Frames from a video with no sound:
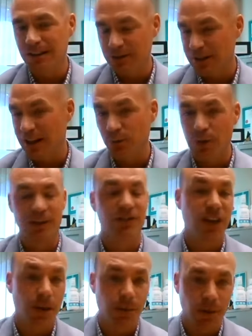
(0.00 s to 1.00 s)
So that's where a
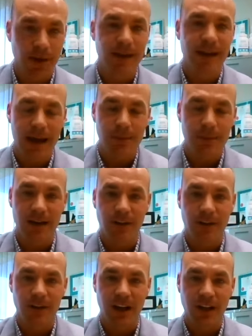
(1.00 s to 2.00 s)
supplement can be
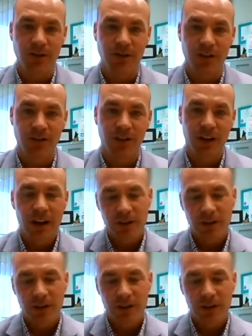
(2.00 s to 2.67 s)
advantageous.